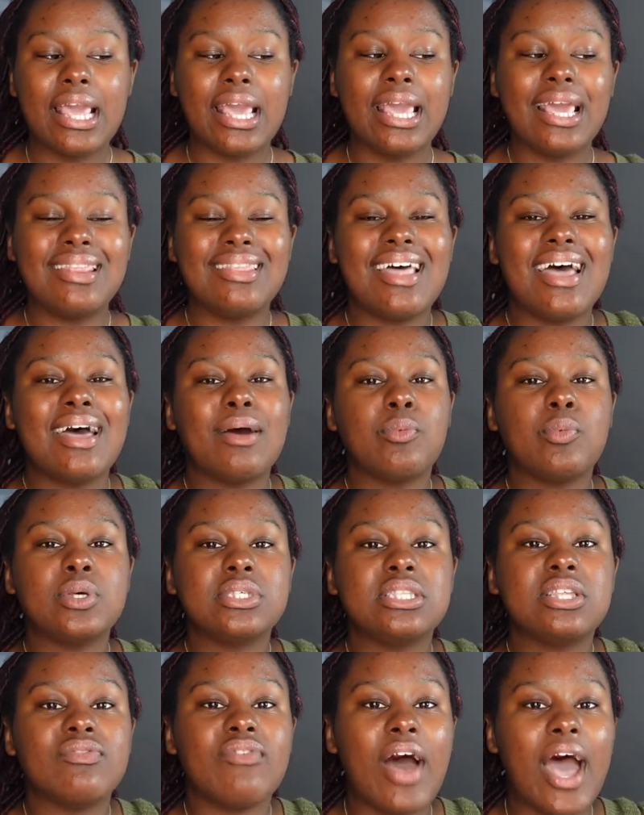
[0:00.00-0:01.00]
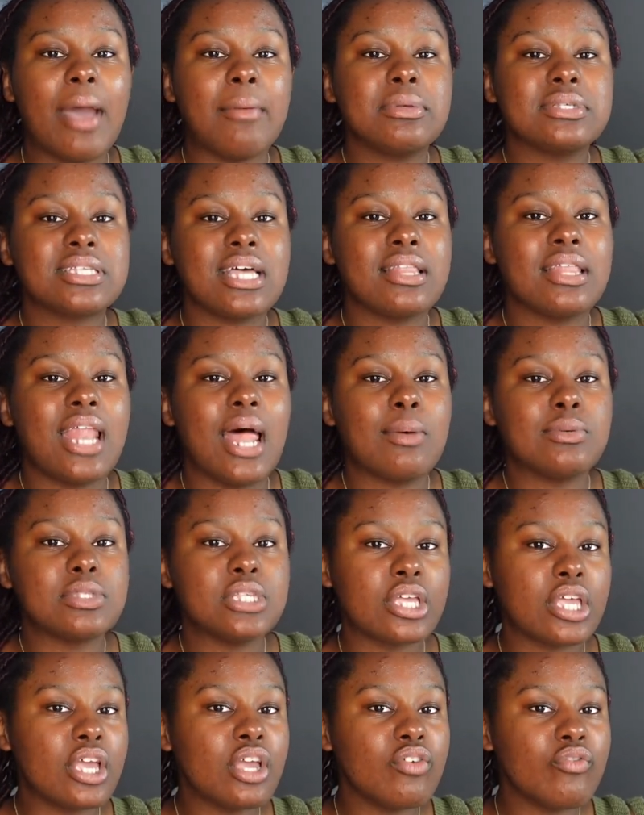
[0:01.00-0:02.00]
And that was the vibe and style that I was
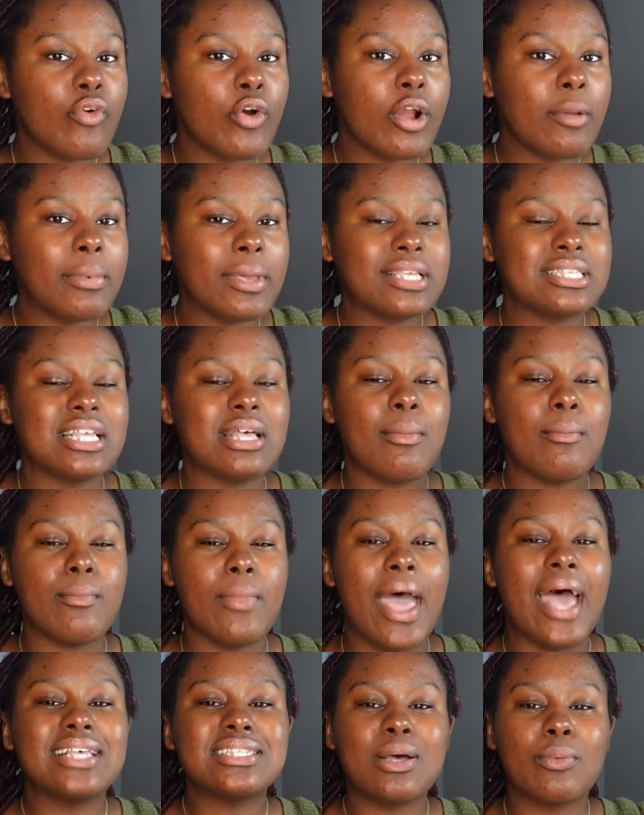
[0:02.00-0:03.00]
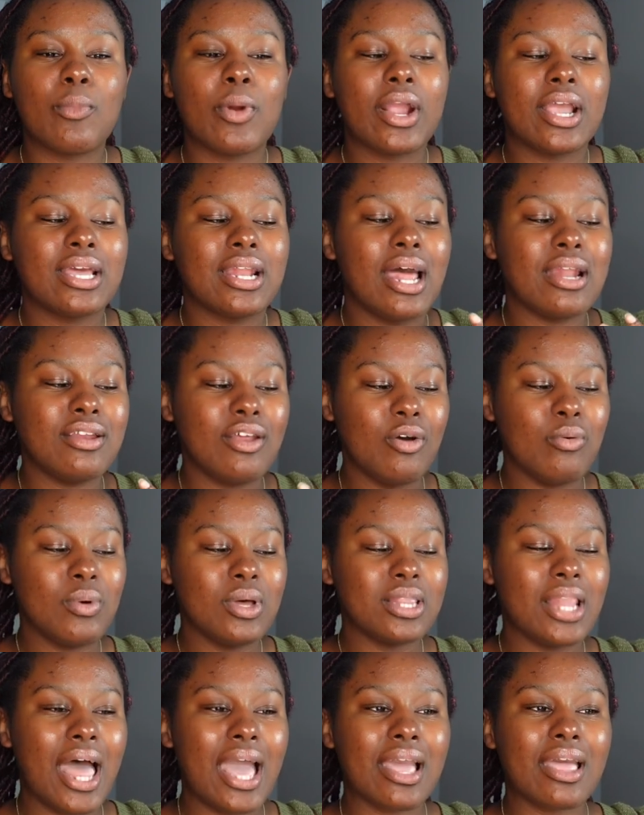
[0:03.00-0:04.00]
looking for, because as I'm working, I don't
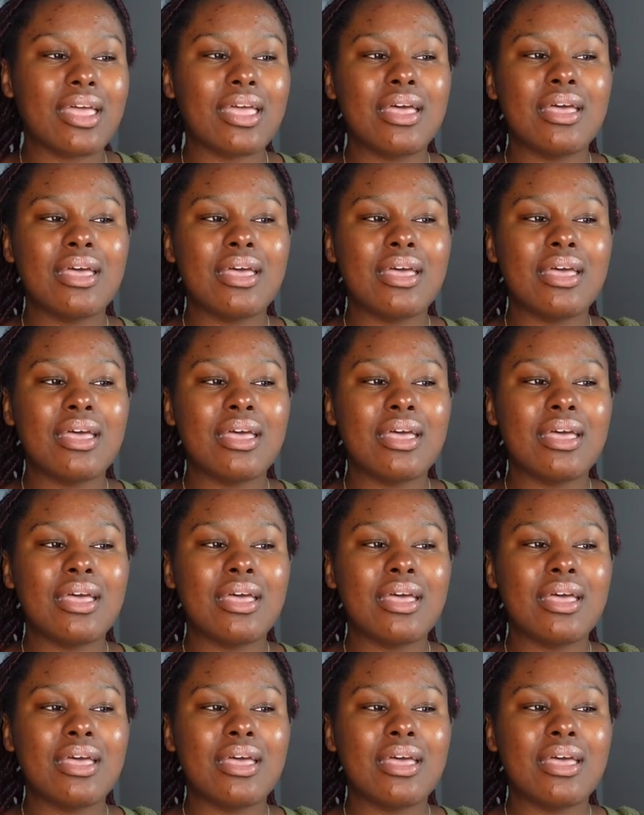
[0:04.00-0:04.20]
want like